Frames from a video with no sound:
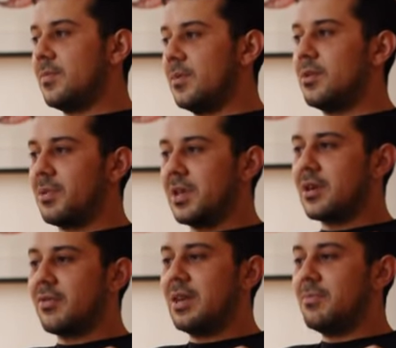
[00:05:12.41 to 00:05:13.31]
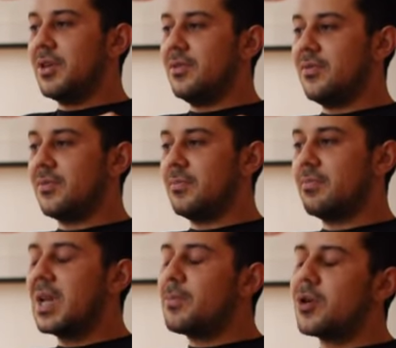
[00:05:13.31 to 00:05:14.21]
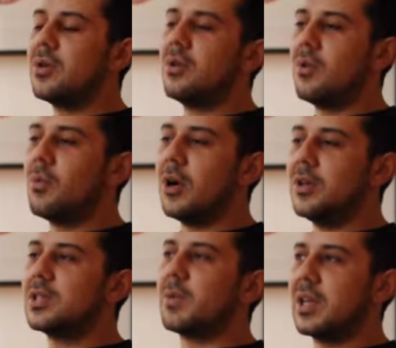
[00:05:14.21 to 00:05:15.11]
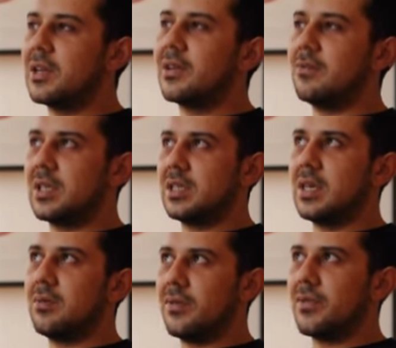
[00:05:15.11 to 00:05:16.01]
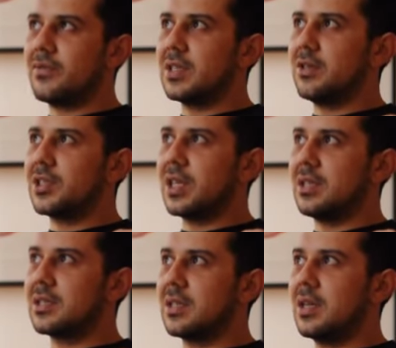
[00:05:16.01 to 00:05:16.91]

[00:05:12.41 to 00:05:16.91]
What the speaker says: it would have been a great move. And people knew who it was, but they could also tell we've obviously got chased.